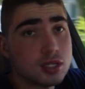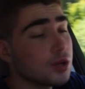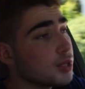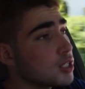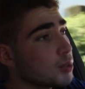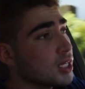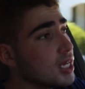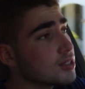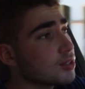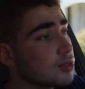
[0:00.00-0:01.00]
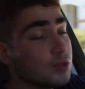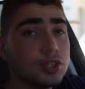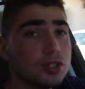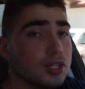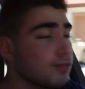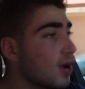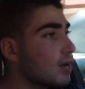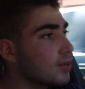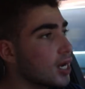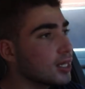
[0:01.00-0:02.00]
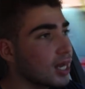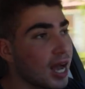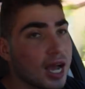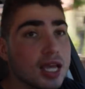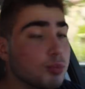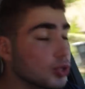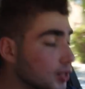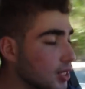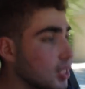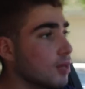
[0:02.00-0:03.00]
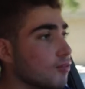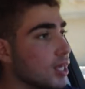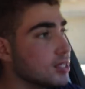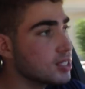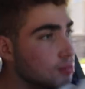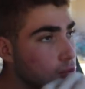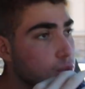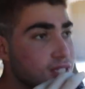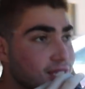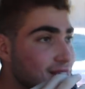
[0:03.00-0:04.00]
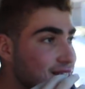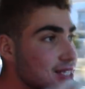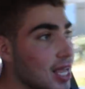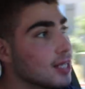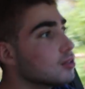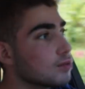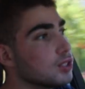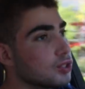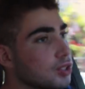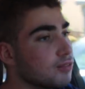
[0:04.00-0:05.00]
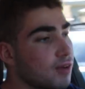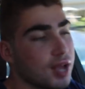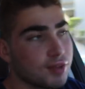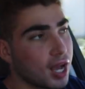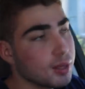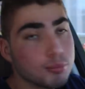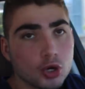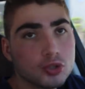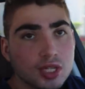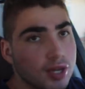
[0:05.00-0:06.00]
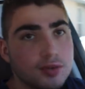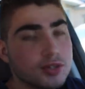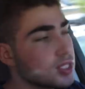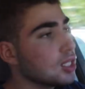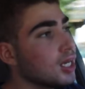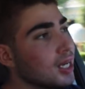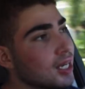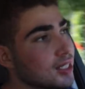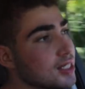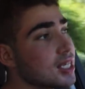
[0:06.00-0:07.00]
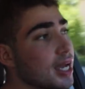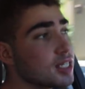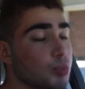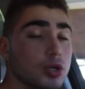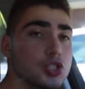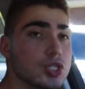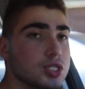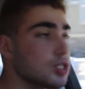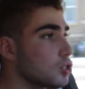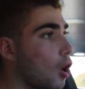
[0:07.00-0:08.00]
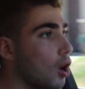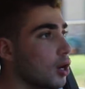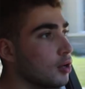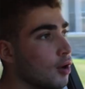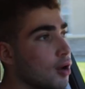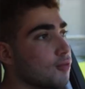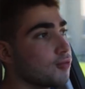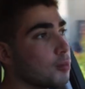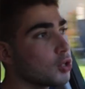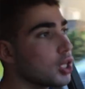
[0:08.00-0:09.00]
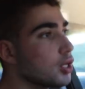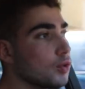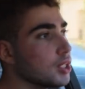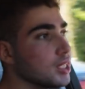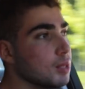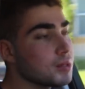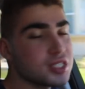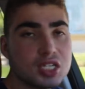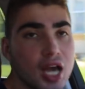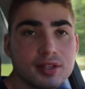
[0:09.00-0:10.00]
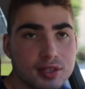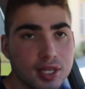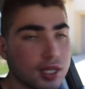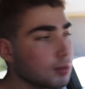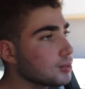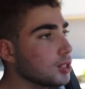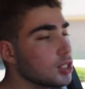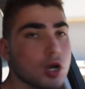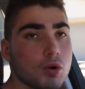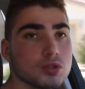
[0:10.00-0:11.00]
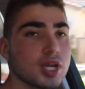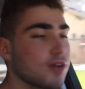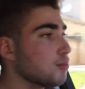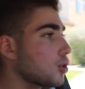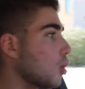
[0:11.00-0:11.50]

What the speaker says: know this, but he has a 335i that I believe is the most insane 335i build I've ever seen. This guy has purchased this car from literally, it was nothing, completely totaled out from